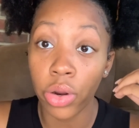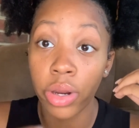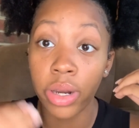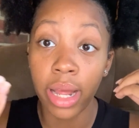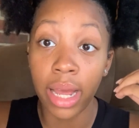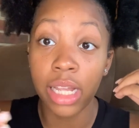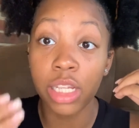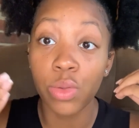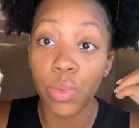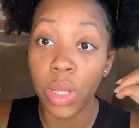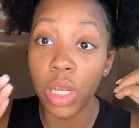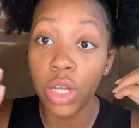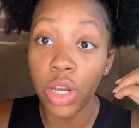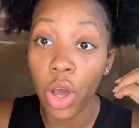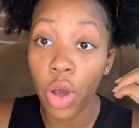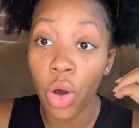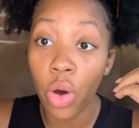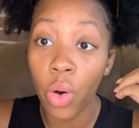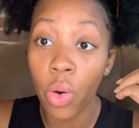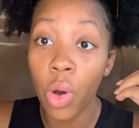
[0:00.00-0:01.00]
And as we
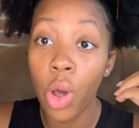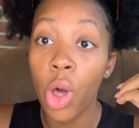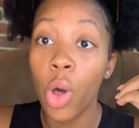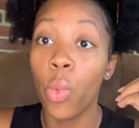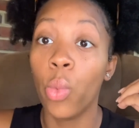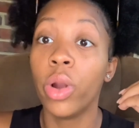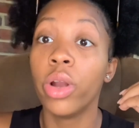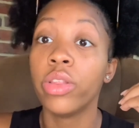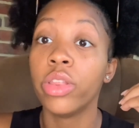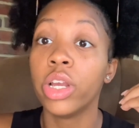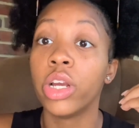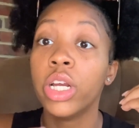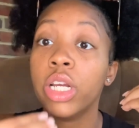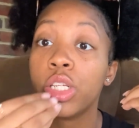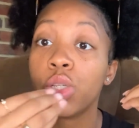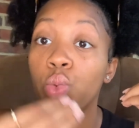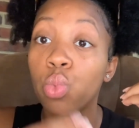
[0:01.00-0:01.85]
know, where there is